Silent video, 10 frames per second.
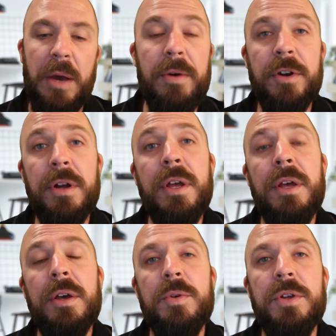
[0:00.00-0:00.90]
However,
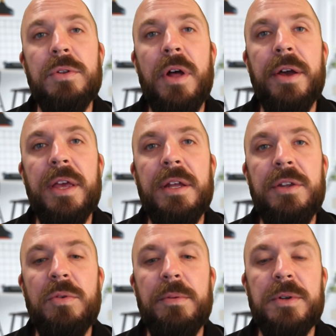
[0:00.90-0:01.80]
when you log in,
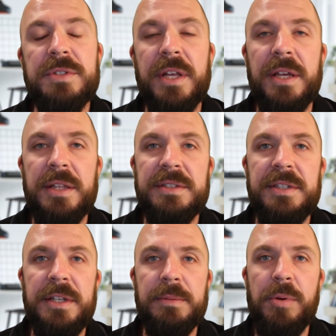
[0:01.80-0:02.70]
you will most likely
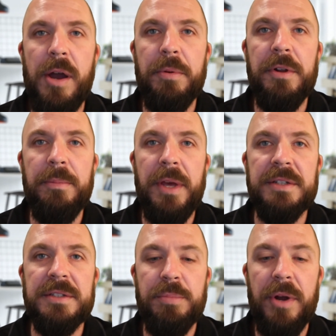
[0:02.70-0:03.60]
see
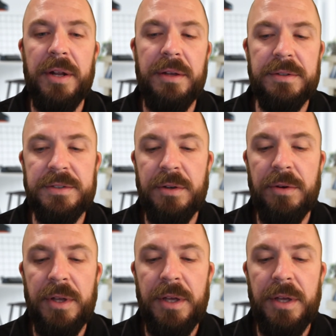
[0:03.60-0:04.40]
PropertyBase branding. So